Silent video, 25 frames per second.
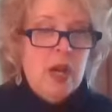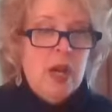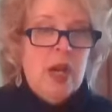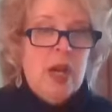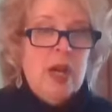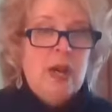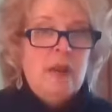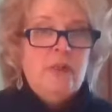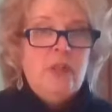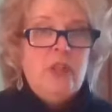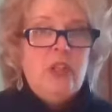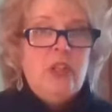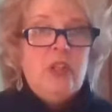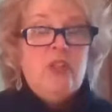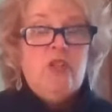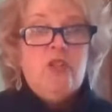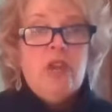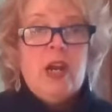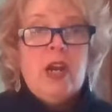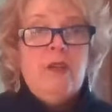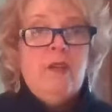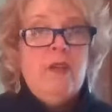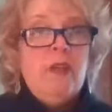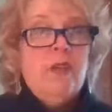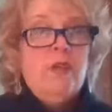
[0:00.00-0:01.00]
Um, she's
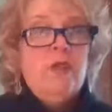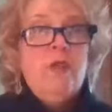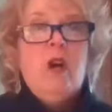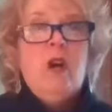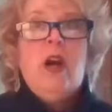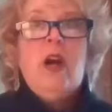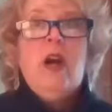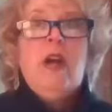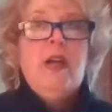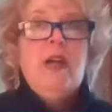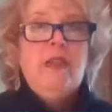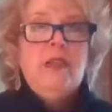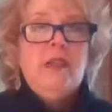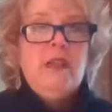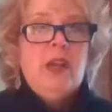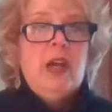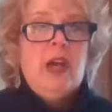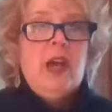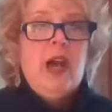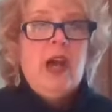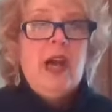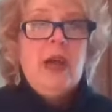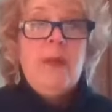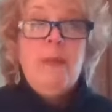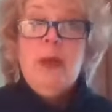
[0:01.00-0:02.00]
driving through
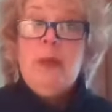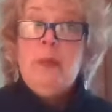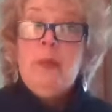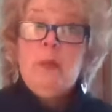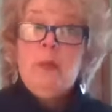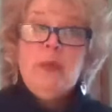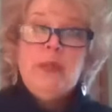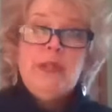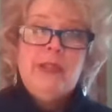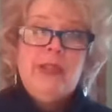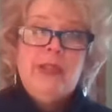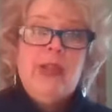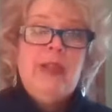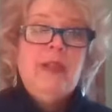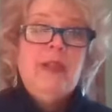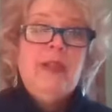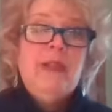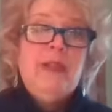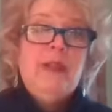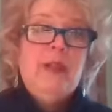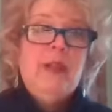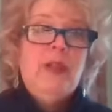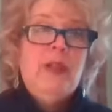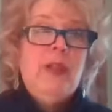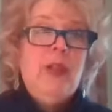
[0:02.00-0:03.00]
Arkansas. I'm up in
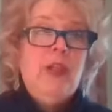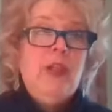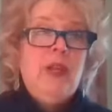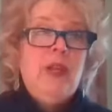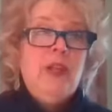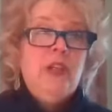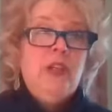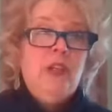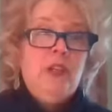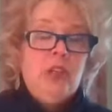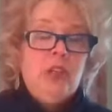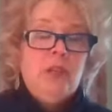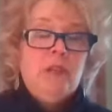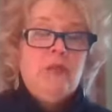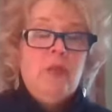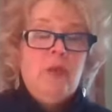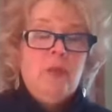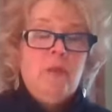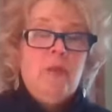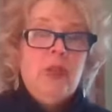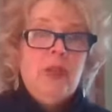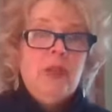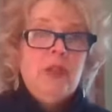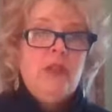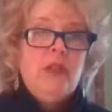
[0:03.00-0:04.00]
Wisconsin, and she's
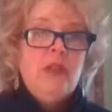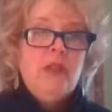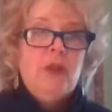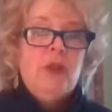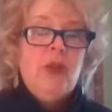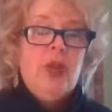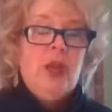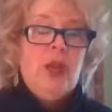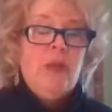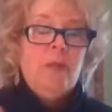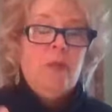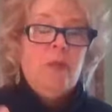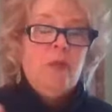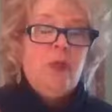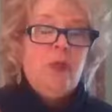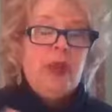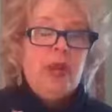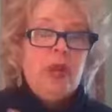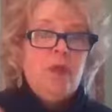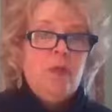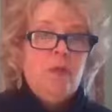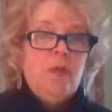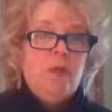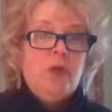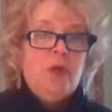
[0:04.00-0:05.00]
from Minnesota. I'm right
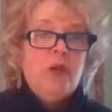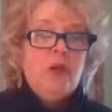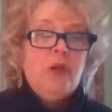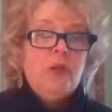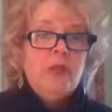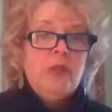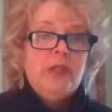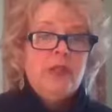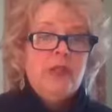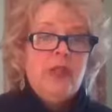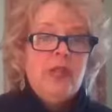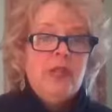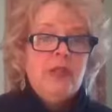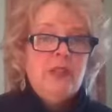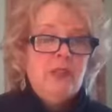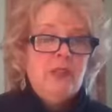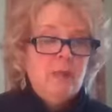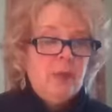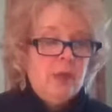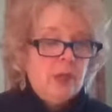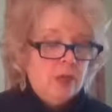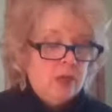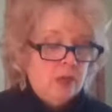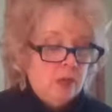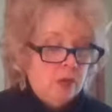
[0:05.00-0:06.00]
on the border of Wisconsin,
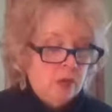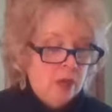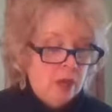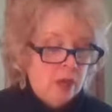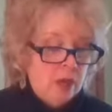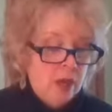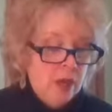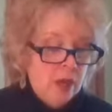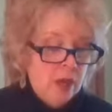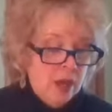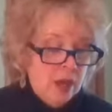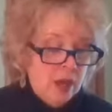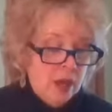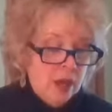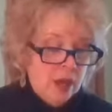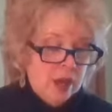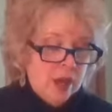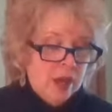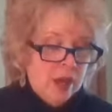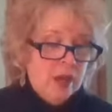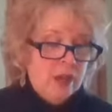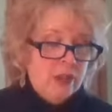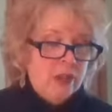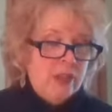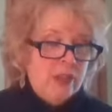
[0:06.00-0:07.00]
Minnesota
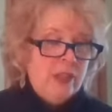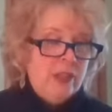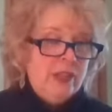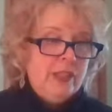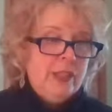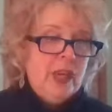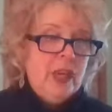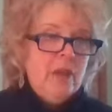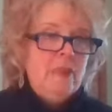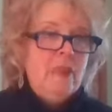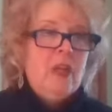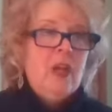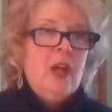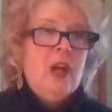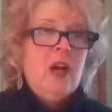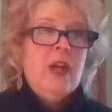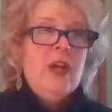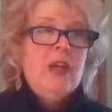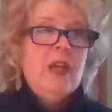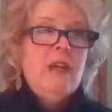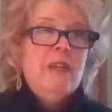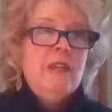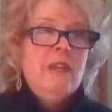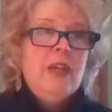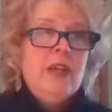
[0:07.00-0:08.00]
and she said, I'm in
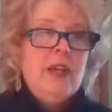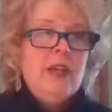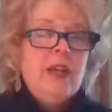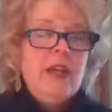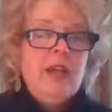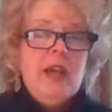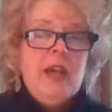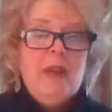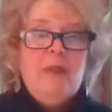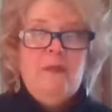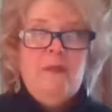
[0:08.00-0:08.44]
Arkansas. Can I